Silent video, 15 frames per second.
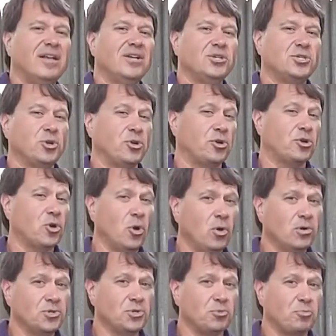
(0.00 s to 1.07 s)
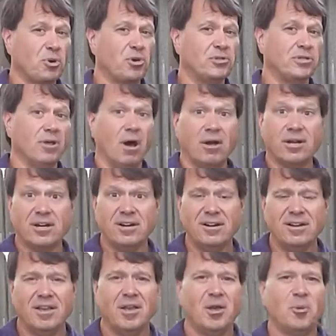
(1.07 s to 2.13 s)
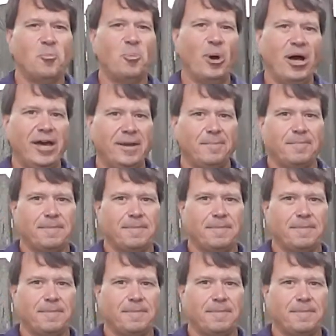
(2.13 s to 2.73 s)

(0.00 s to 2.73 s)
so your coals will burn longer, but